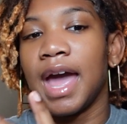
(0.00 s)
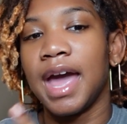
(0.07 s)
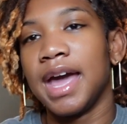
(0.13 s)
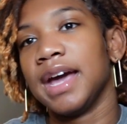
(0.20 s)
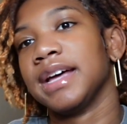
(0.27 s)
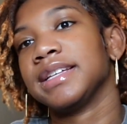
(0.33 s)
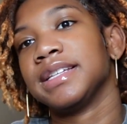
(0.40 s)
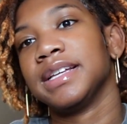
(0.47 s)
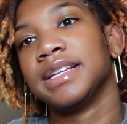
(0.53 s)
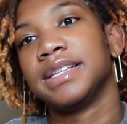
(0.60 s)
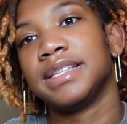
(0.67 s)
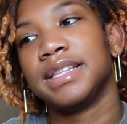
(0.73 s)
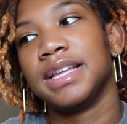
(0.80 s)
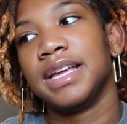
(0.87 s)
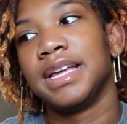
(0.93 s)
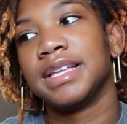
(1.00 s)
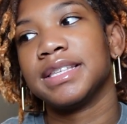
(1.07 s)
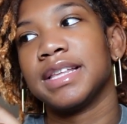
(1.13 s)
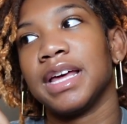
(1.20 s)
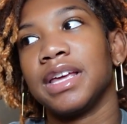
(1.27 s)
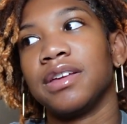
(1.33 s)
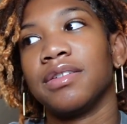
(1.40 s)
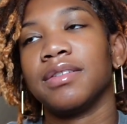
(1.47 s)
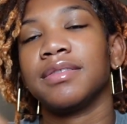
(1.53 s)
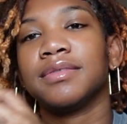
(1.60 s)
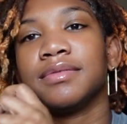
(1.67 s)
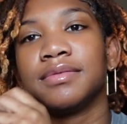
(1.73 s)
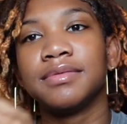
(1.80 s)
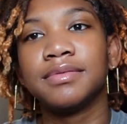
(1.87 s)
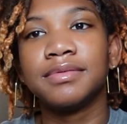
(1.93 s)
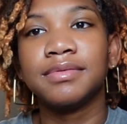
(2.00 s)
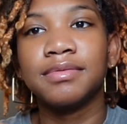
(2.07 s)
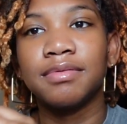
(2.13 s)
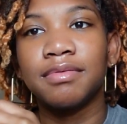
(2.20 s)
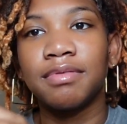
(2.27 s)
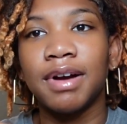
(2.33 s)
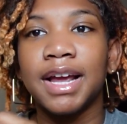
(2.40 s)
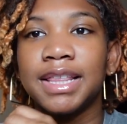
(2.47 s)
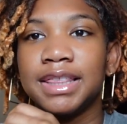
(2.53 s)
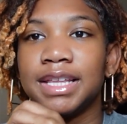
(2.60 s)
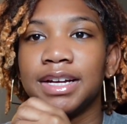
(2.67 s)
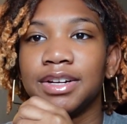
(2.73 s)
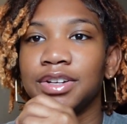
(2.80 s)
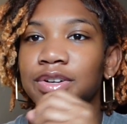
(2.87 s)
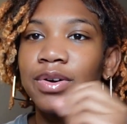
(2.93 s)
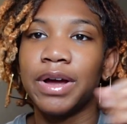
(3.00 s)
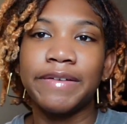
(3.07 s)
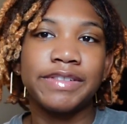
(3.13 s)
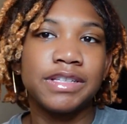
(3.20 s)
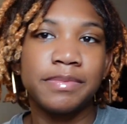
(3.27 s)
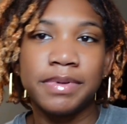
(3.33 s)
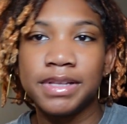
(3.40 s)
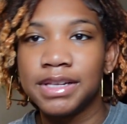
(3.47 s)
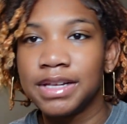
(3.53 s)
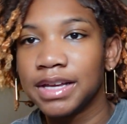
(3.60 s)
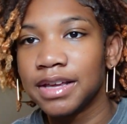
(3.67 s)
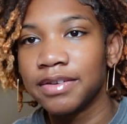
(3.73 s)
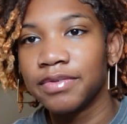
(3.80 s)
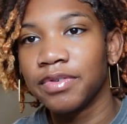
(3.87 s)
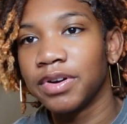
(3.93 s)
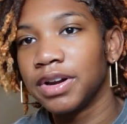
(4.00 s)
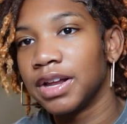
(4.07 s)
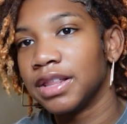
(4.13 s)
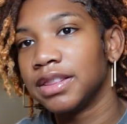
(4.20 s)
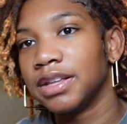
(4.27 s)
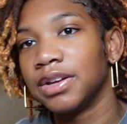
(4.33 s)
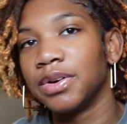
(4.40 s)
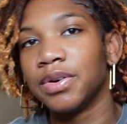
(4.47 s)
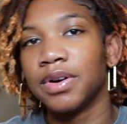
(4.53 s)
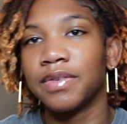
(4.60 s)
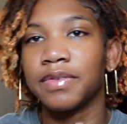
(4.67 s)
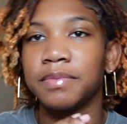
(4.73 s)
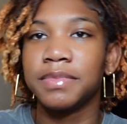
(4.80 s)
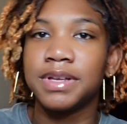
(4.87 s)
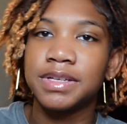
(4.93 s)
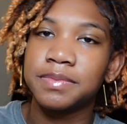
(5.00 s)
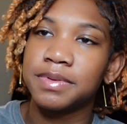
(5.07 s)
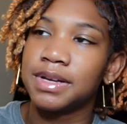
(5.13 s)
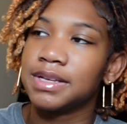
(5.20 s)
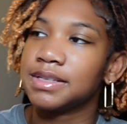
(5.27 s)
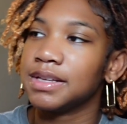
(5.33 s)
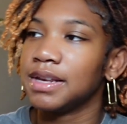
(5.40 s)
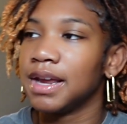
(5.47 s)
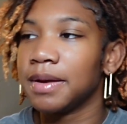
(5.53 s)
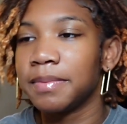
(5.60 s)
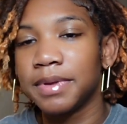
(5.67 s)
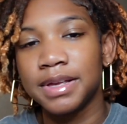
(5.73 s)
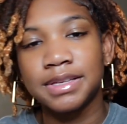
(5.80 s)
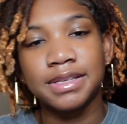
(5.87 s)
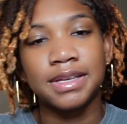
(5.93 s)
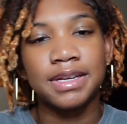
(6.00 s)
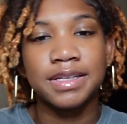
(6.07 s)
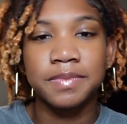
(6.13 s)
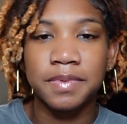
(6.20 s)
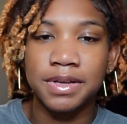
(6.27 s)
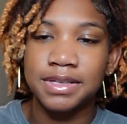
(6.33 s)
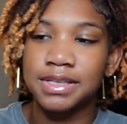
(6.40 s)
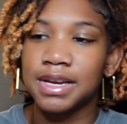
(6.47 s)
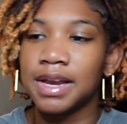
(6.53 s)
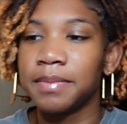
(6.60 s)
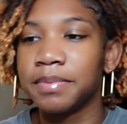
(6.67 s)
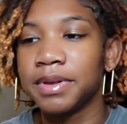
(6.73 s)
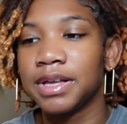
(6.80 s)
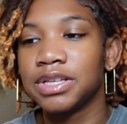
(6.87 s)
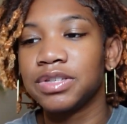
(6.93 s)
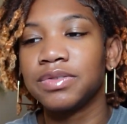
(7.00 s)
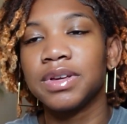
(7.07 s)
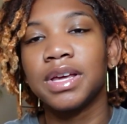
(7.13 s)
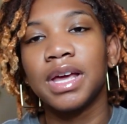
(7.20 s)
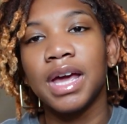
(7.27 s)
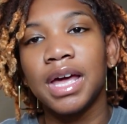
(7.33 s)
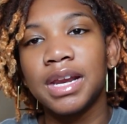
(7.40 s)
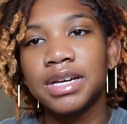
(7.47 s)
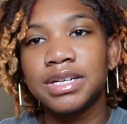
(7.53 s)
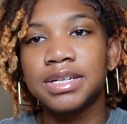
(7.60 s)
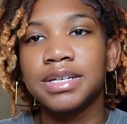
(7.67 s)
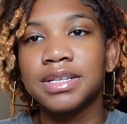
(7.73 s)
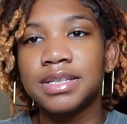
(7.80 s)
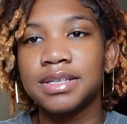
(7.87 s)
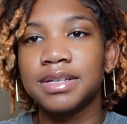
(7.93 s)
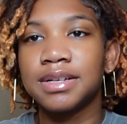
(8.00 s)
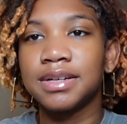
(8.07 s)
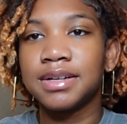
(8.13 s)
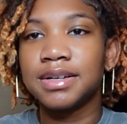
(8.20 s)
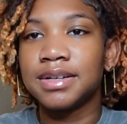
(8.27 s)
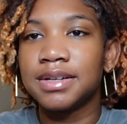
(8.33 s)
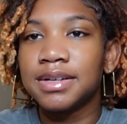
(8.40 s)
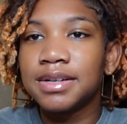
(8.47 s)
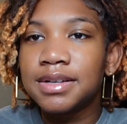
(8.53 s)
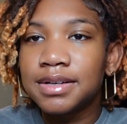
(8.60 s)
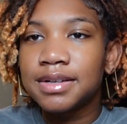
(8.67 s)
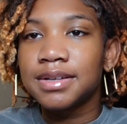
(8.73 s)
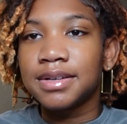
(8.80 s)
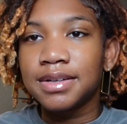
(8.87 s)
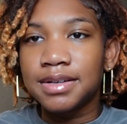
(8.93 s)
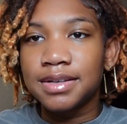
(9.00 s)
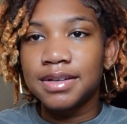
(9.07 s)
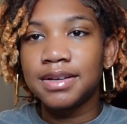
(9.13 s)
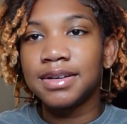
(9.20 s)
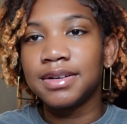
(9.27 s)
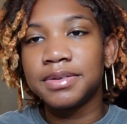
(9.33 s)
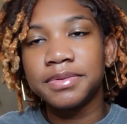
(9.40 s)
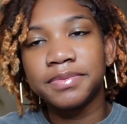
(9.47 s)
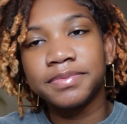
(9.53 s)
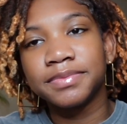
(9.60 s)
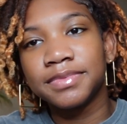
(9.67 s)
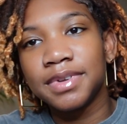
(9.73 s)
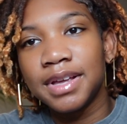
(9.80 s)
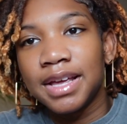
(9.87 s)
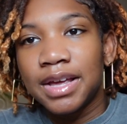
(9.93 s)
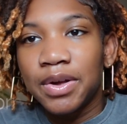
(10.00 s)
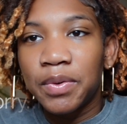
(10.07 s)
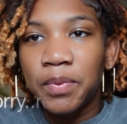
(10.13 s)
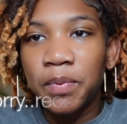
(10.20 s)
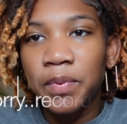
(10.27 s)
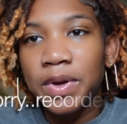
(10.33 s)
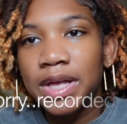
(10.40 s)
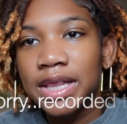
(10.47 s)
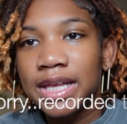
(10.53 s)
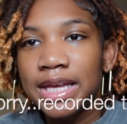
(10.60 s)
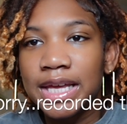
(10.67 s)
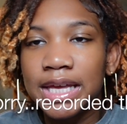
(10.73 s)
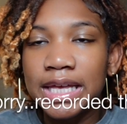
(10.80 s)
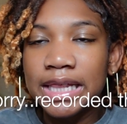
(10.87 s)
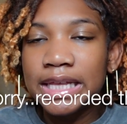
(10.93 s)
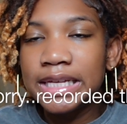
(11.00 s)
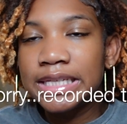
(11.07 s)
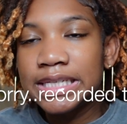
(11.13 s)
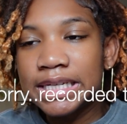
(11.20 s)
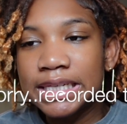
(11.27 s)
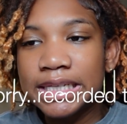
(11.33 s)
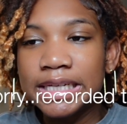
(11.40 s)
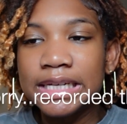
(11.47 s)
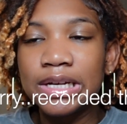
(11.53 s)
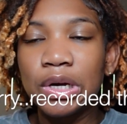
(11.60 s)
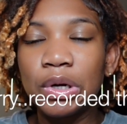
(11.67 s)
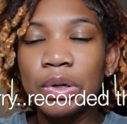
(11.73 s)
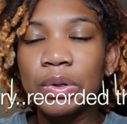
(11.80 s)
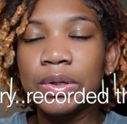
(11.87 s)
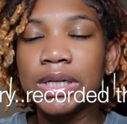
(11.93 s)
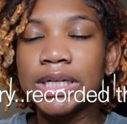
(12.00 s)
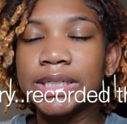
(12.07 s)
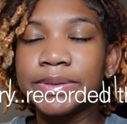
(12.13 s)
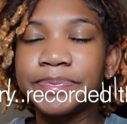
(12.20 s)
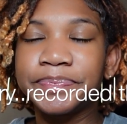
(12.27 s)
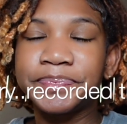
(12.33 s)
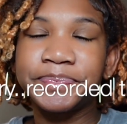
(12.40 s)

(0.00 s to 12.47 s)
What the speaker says: access things like right there. You don't have to be looking for nothing going from this place to that place to this place to that place. You can kind of just, wheelie, eely, dilly on